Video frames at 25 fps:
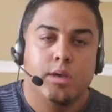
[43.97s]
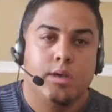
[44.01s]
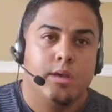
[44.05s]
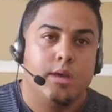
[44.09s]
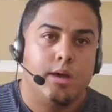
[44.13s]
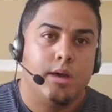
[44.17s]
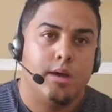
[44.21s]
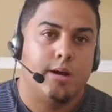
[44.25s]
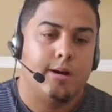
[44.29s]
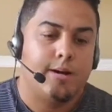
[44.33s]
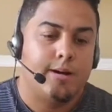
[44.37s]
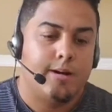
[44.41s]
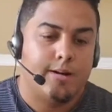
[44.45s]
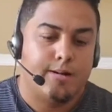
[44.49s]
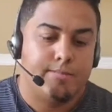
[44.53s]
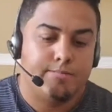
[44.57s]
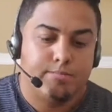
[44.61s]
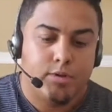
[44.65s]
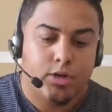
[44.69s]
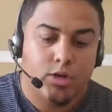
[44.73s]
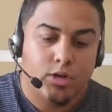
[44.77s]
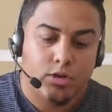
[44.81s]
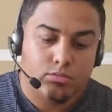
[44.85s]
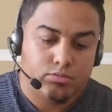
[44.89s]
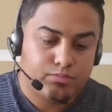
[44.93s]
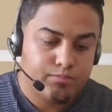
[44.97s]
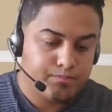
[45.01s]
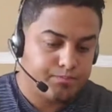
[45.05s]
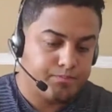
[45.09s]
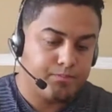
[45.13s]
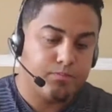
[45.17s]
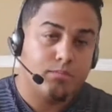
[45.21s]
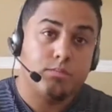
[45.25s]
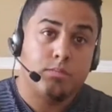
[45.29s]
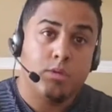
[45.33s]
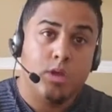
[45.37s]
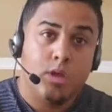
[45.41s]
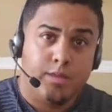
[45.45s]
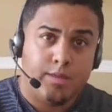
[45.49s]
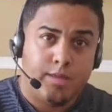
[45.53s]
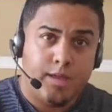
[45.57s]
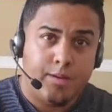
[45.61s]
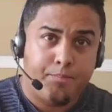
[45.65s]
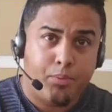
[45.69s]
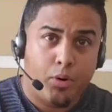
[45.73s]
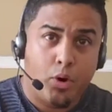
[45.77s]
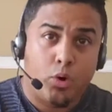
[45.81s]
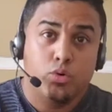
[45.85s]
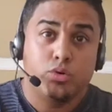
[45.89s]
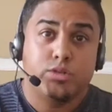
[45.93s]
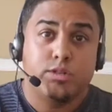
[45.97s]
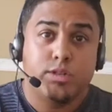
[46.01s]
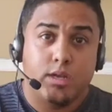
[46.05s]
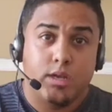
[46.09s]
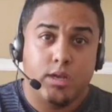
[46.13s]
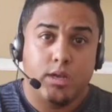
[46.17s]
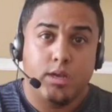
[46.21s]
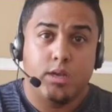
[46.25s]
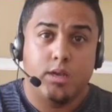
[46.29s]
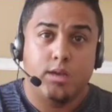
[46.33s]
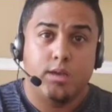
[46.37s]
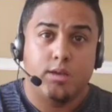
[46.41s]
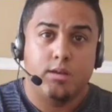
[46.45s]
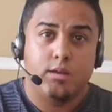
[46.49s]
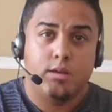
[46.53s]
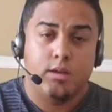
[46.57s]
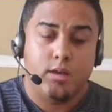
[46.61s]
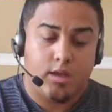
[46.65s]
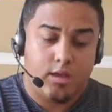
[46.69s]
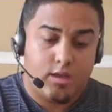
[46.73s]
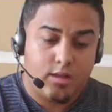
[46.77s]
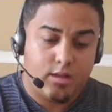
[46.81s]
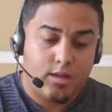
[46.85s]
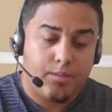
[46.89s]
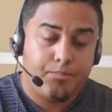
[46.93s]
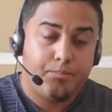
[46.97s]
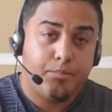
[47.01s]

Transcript: they post they